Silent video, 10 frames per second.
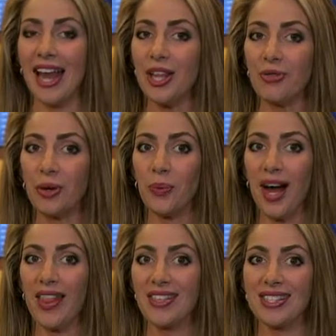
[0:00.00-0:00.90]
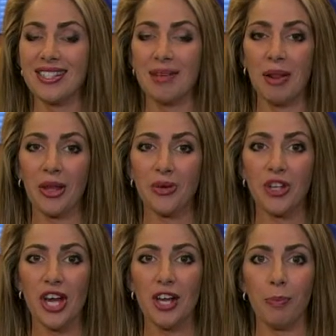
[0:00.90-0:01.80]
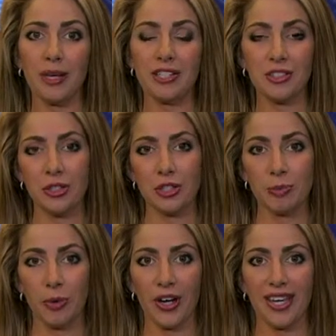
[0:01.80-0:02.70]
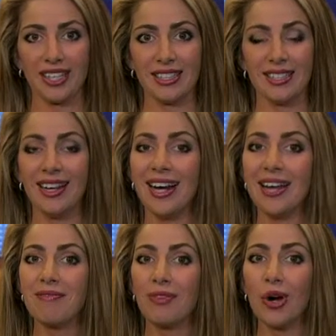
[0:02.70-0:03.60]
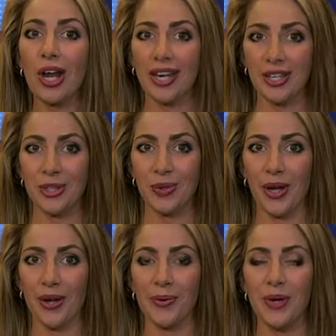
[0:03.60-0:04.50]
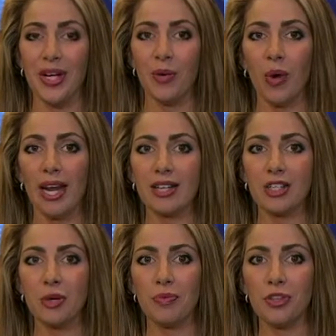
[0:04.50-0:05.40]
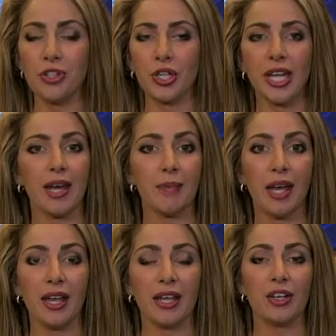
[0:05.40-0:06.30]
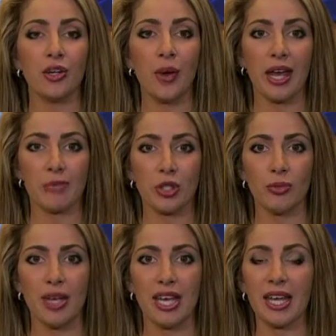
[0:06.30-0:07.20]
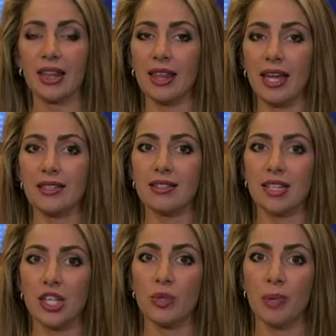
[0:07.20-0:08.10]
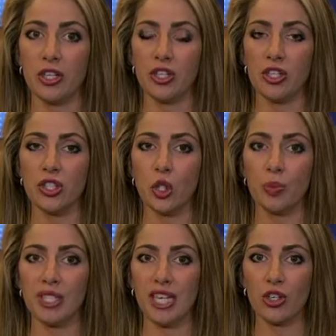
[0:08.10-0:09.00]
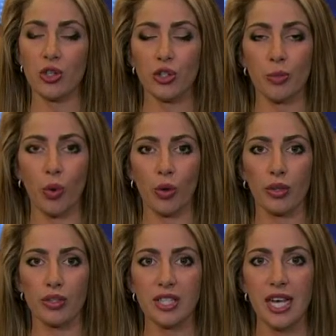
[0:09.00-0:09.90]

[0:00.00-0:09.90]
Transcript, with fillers: Hello, everyone. This is WJLP's News Break. I'm Veronica Dudo. White House hopefuls are campaigning in New Hampshire, making last-ditch pitches to potential supporters.